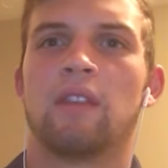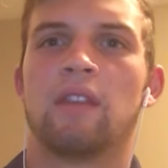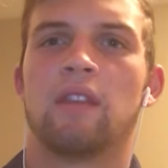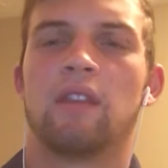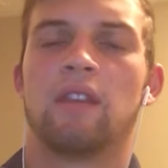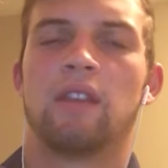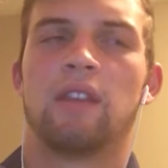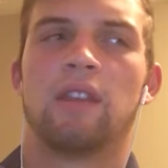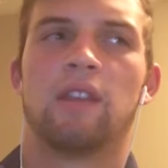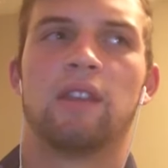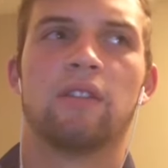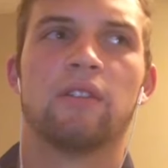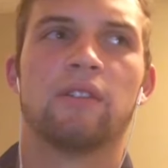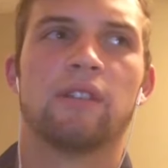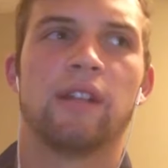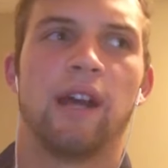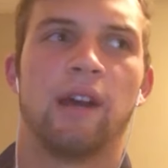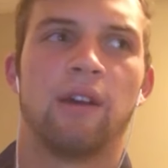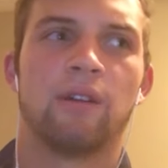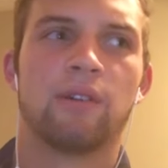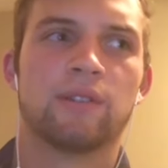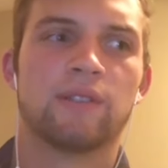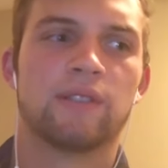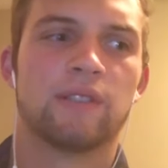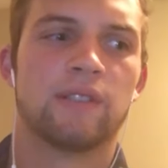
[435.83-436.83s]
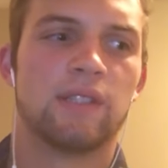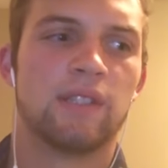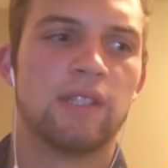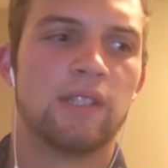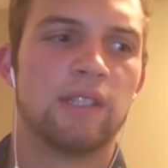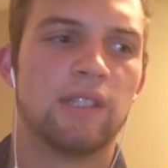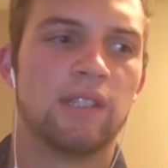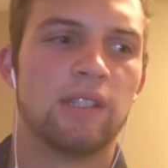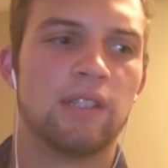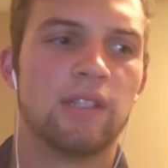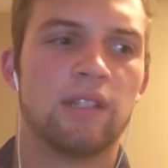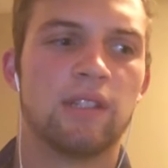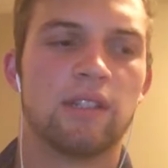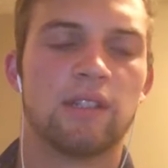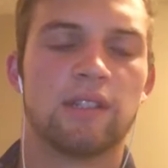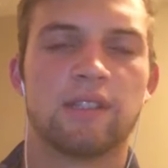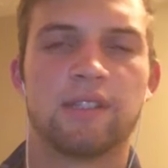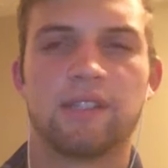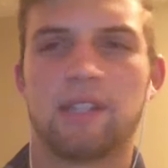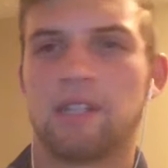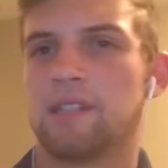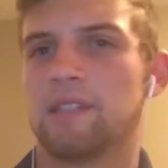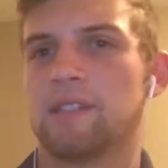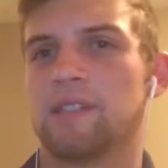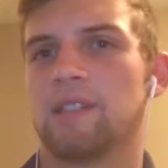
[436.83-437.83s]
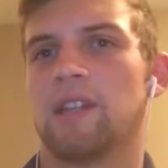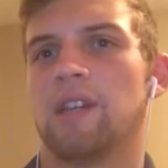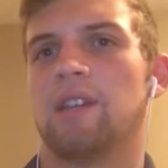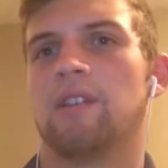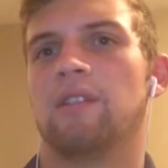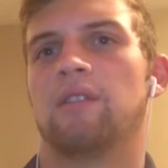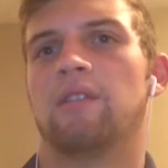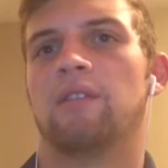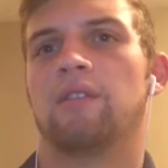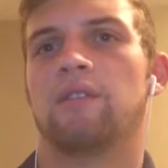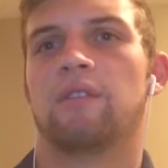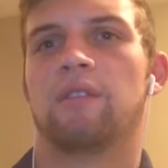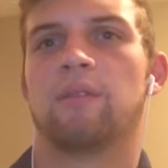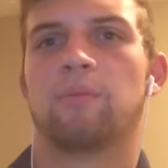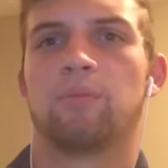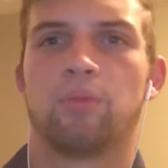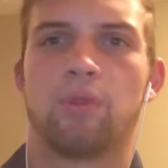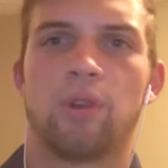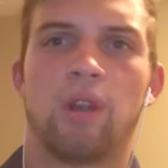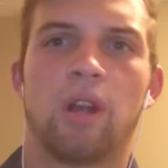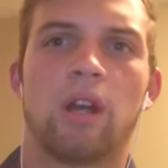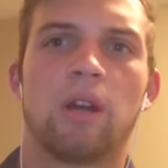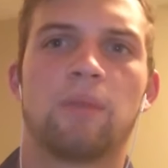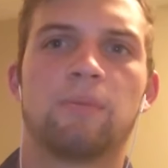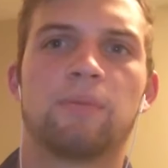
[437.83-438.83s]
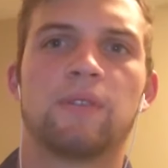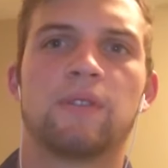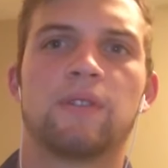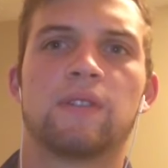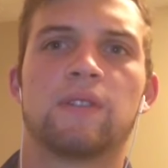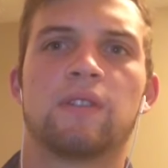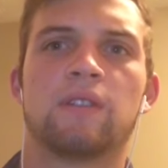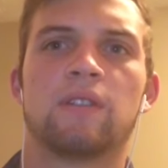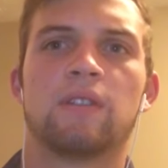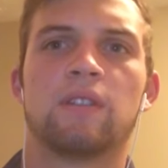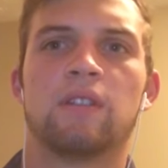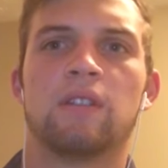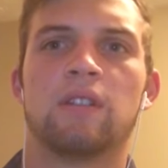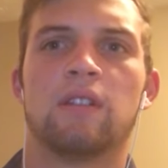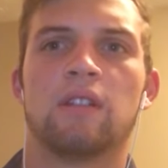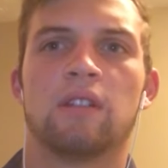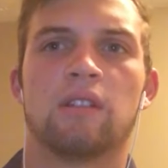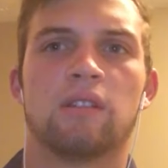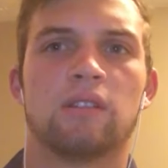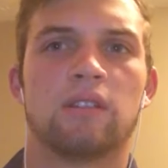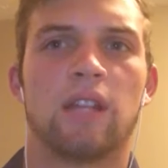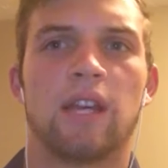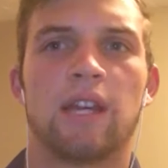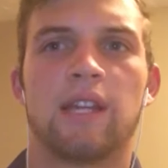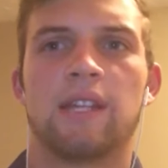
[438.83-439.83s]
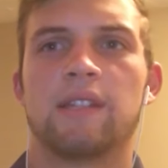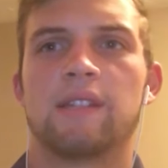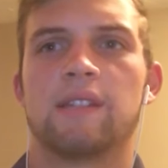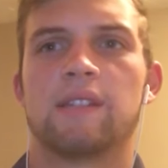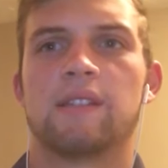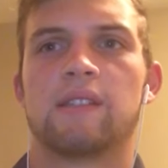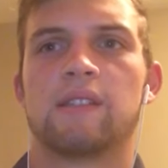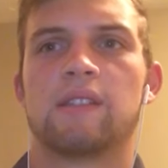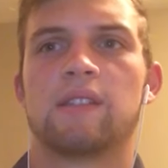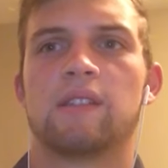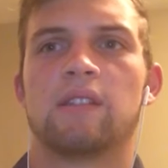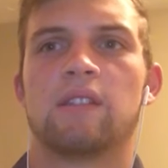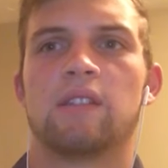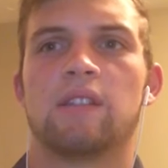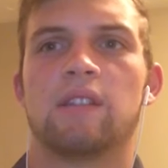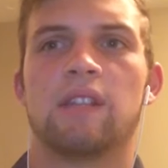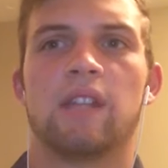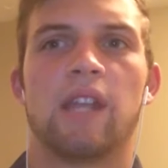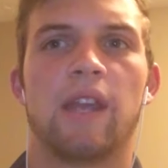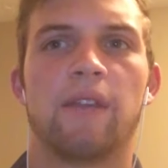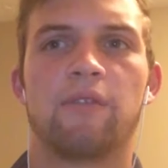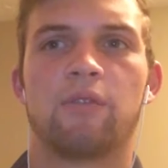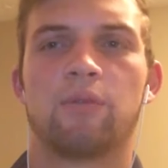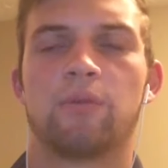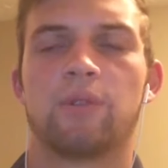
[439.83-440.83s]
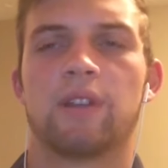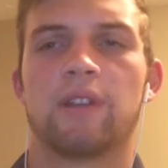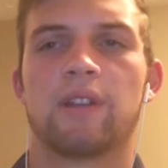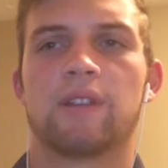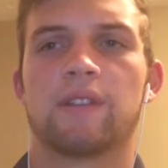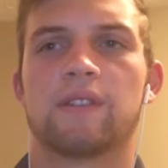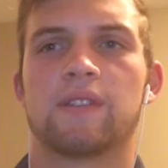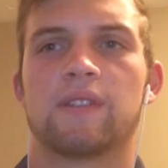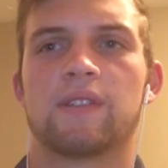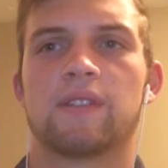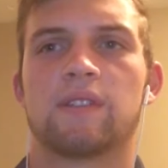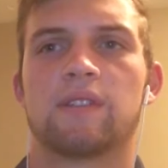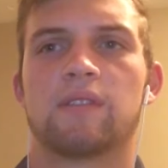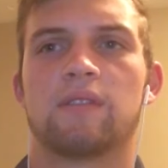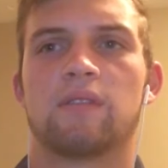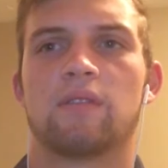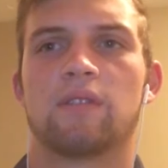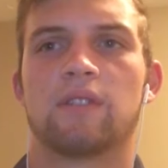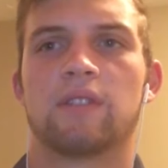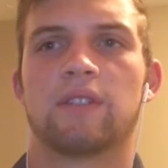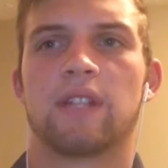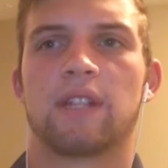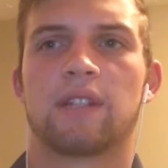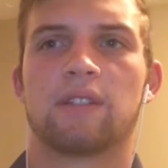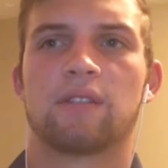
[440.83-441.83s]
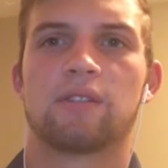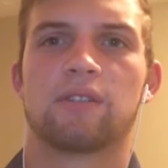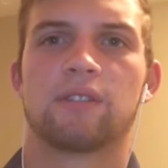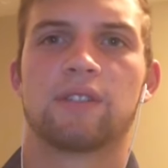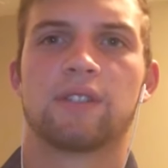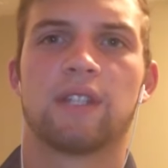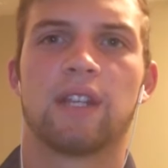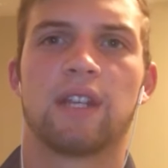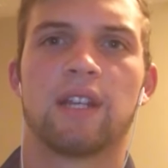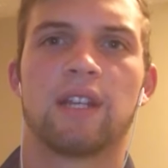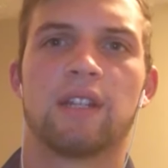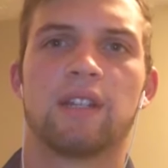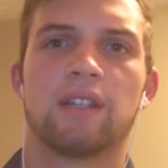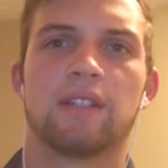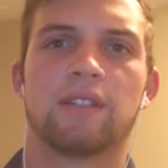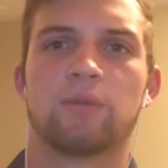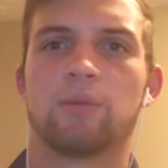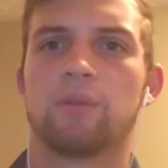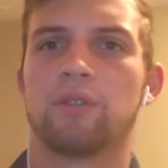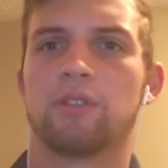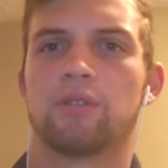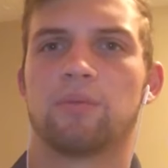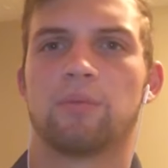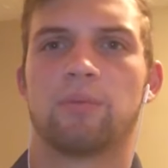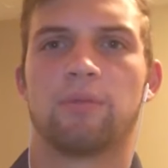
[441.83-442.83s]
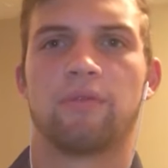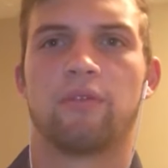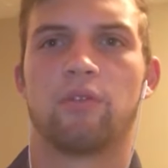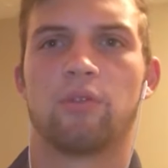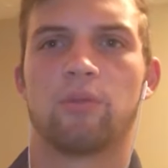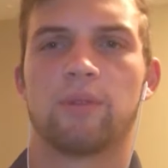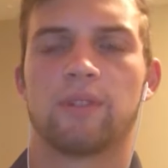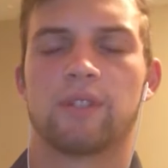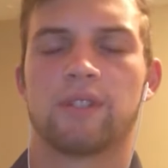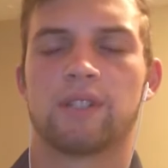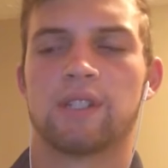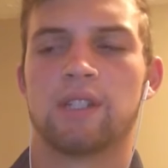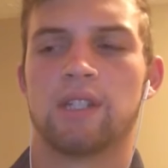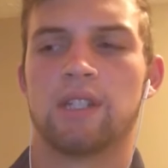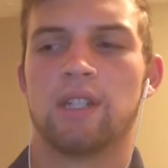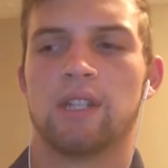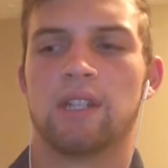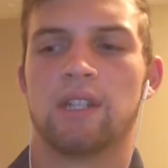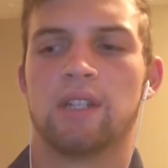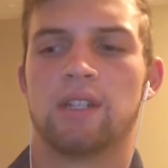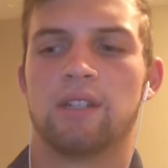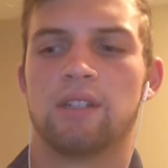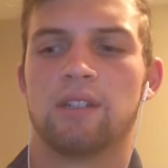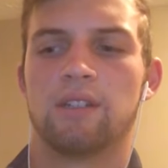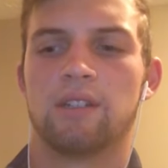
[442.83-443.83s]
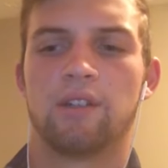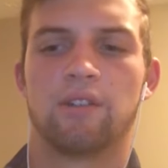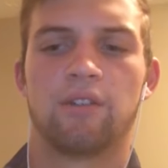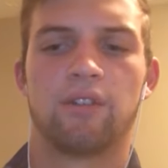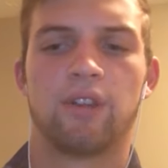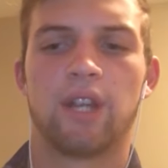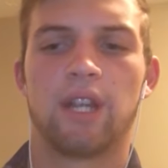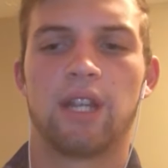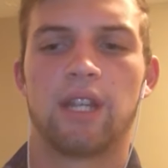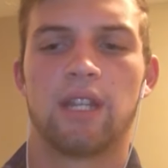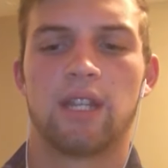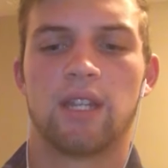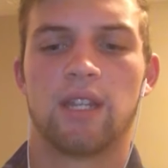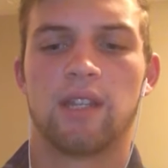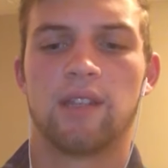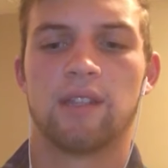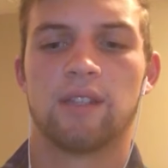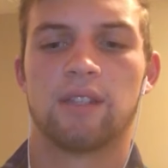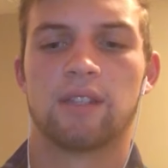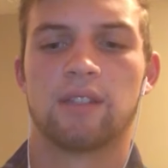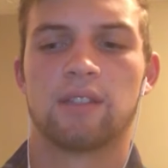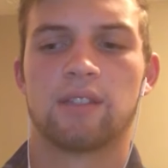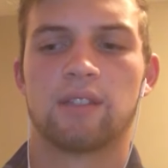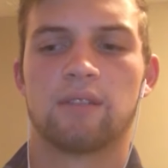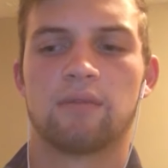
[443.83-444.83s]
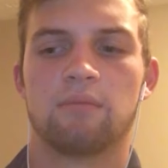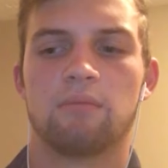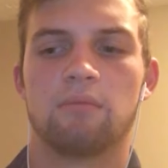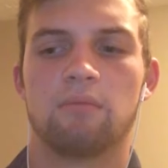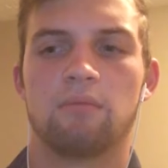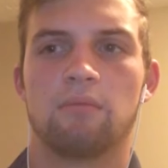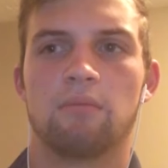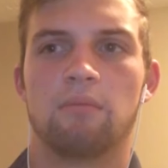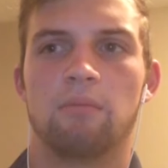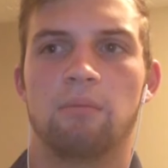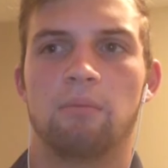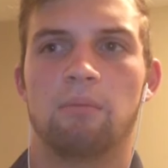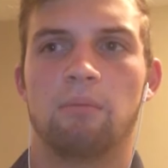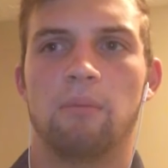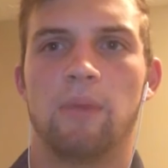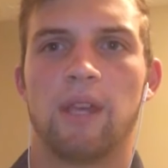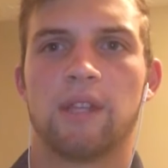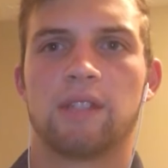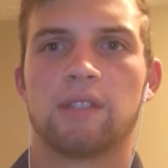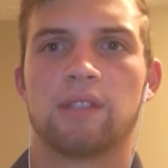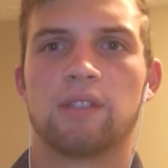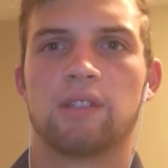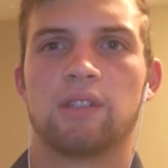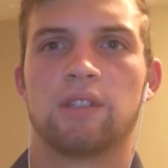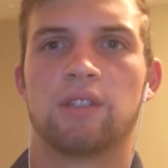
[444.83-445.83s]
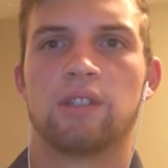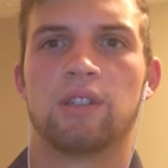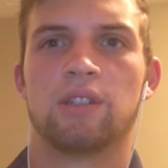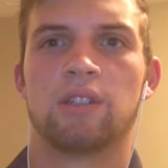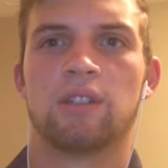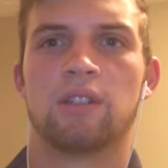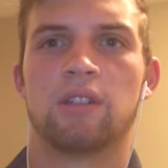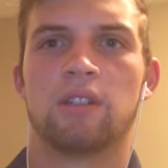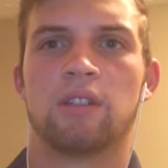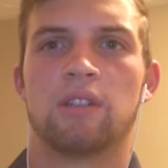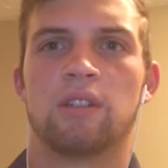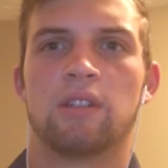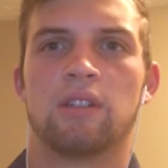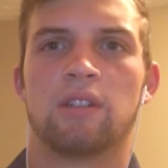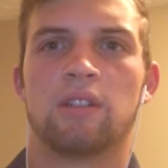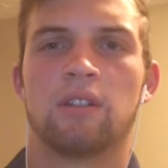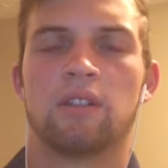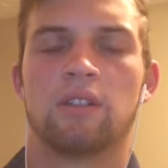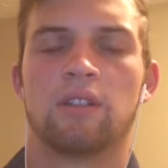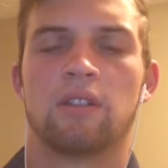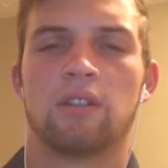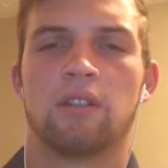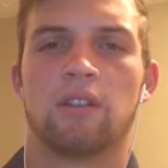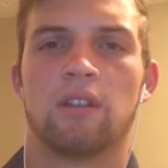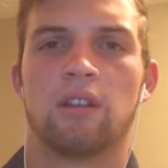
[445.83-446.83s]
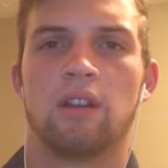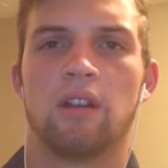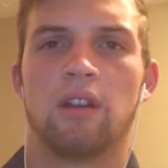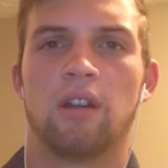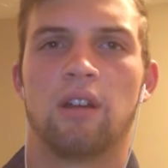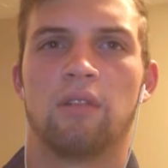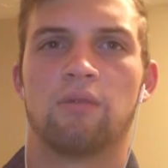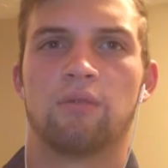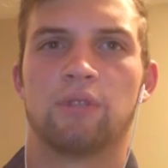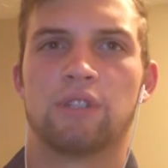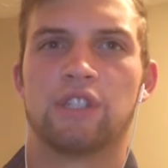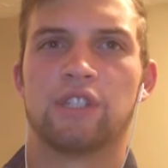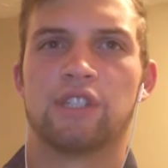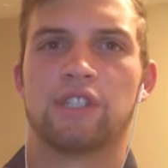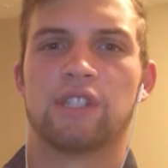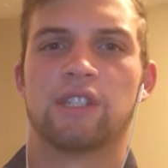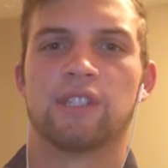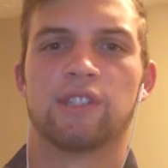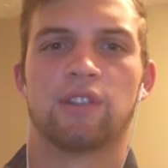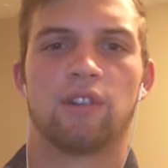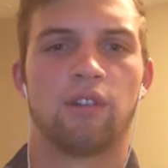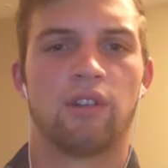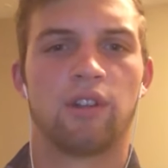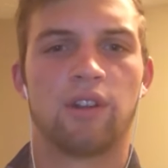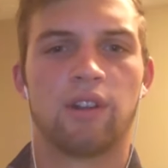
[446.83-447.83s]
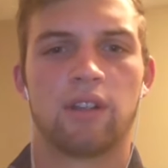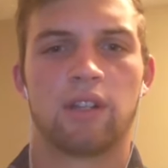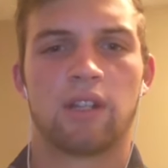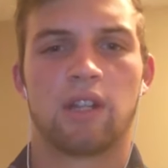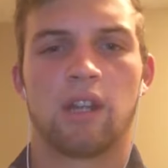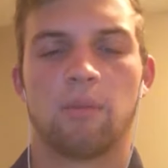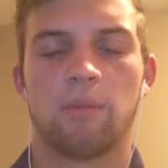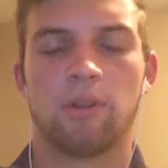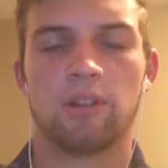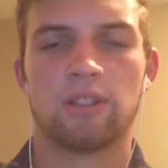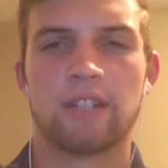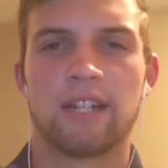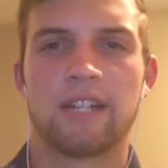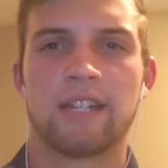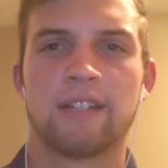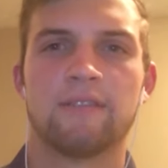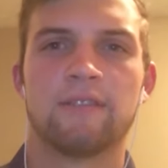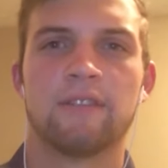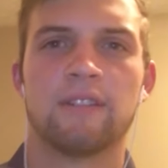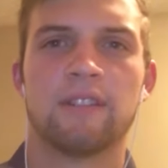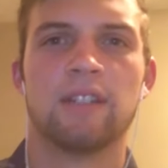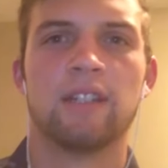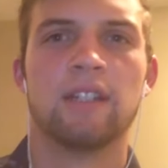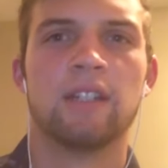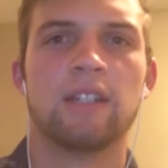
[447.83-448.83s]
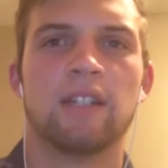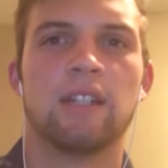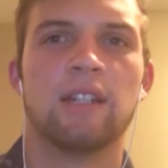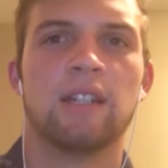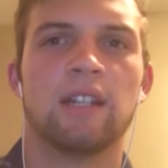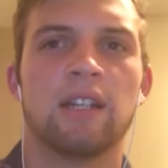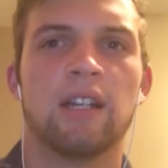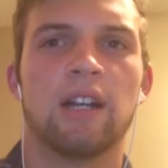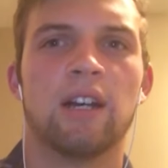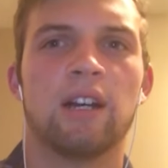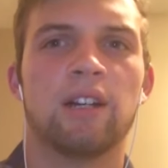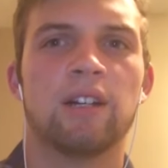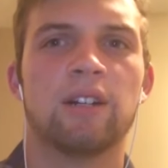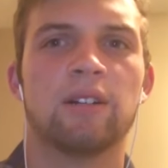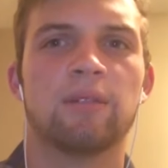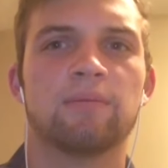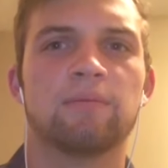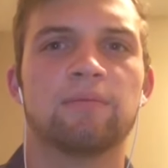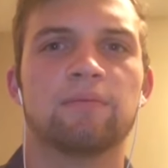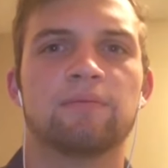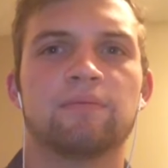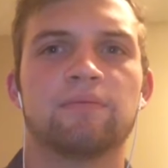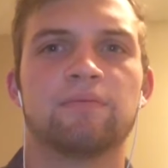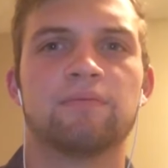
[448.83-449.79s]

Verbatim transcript: he allows the set designer, the props, lights, and everyone else on the technical side, as well as the performers, to create his message, uh, which is his art, come alive. Um,